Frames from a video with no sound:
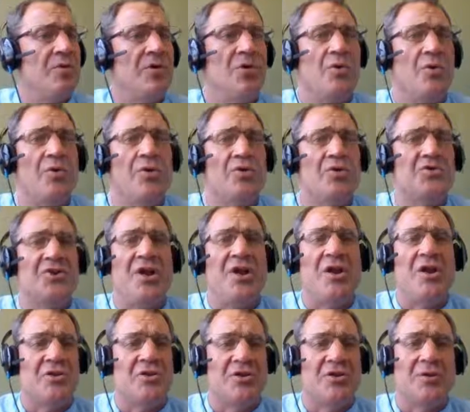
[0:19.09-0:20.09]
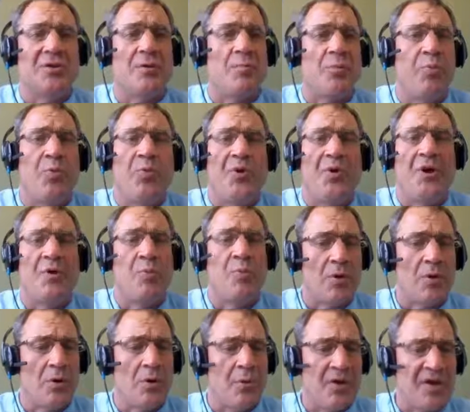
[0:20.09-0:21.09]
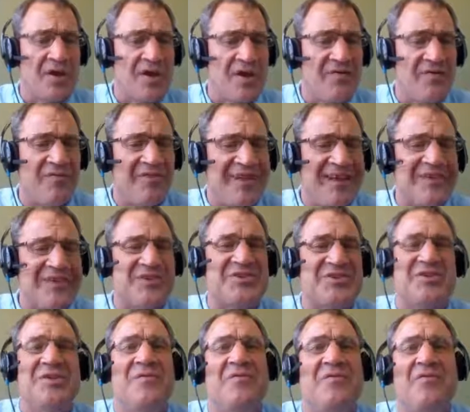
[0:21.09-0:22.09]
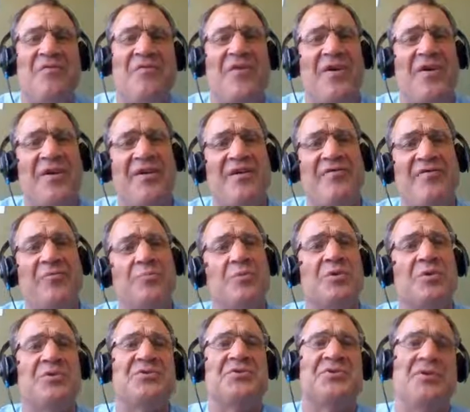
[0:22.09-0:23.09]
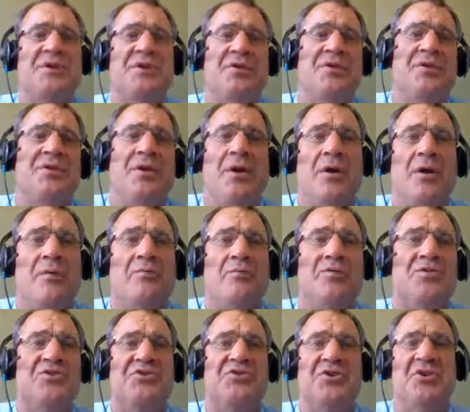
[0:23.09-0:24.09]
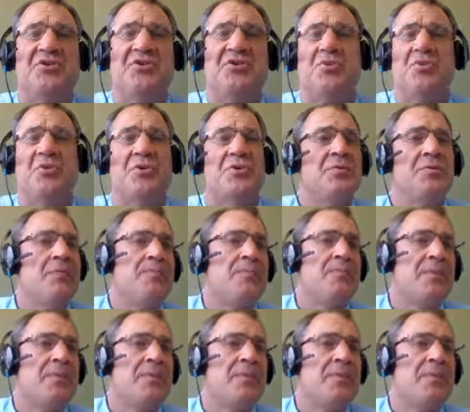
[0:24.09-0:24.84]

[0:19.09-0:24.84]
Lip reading: the oil change to the point where we have less than 5% residual